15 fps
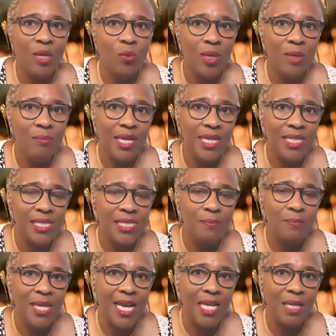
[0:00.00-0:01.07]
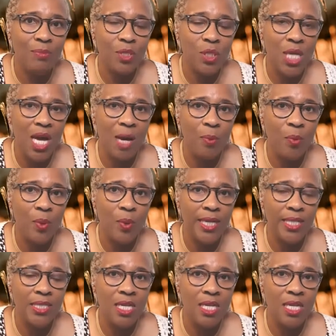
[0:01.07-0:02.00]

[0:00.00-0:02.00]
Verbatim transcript: we must be able to operate